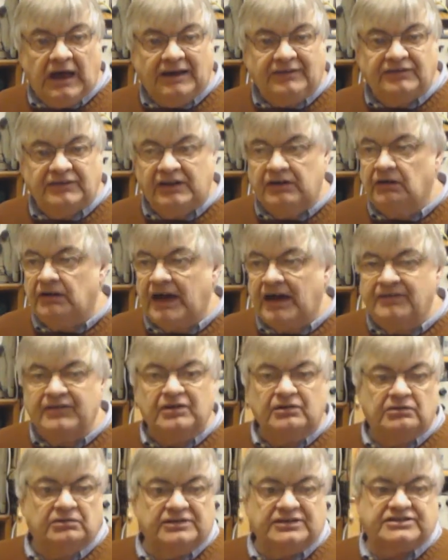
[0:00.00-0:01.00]
and they're not
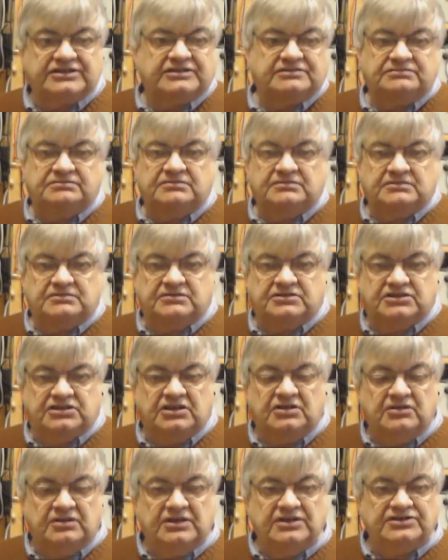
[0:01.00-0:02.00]
having all this
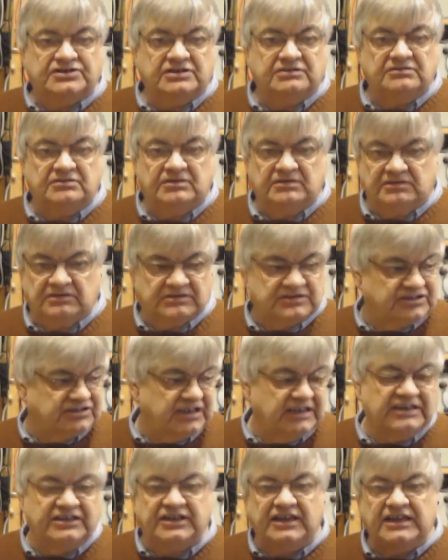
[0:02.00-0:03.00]
tuners and
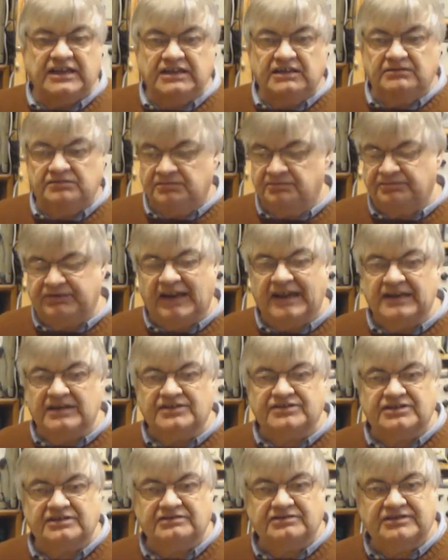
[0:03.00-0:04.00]
CD
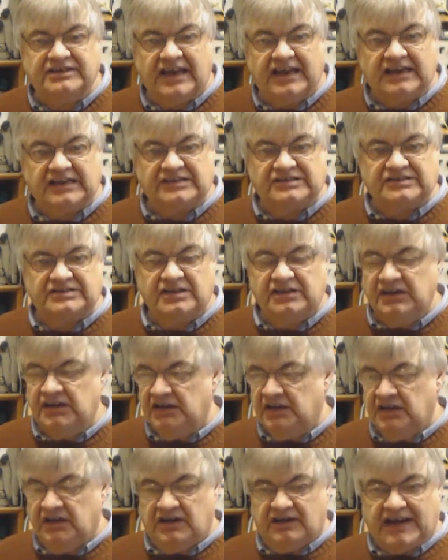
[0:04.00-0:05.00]
players and decks
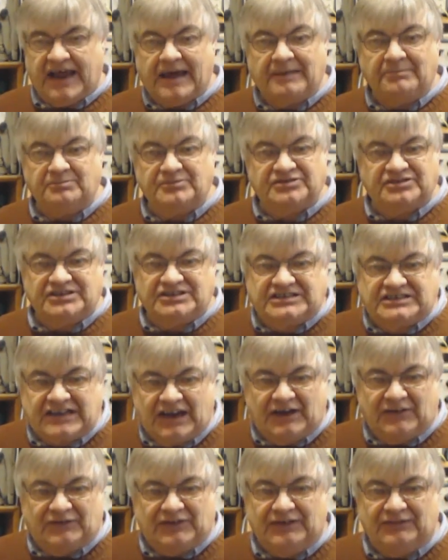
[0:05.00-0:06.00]
and amps and
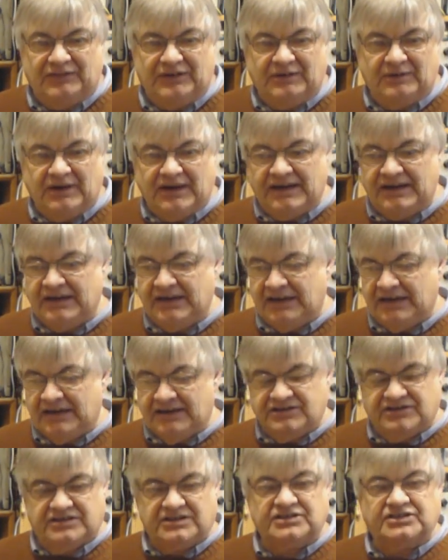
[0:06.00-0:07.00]
stuff everywhere.
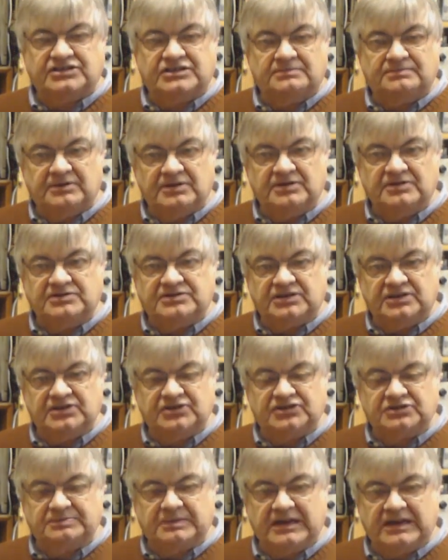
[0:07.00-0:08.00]
Just the
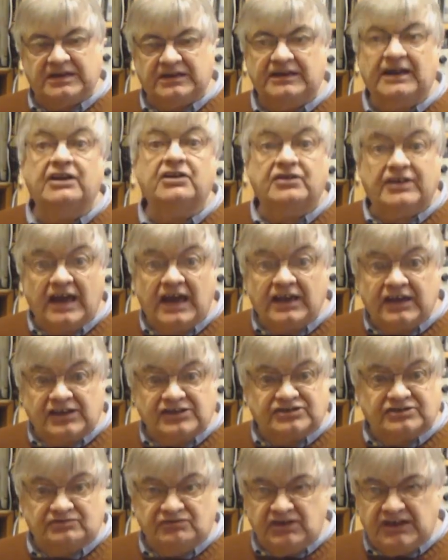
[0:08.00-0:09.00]
Bluetooth speaker. Now you can
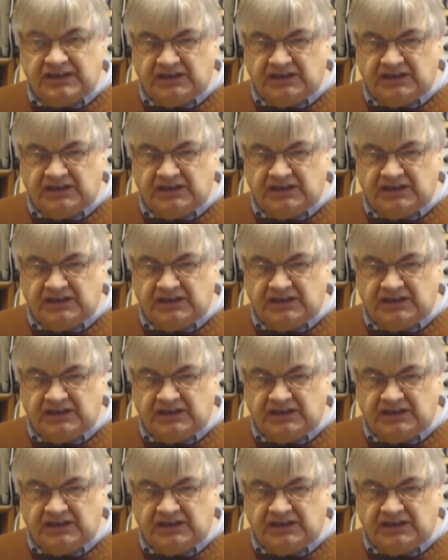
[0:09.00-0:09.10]
get some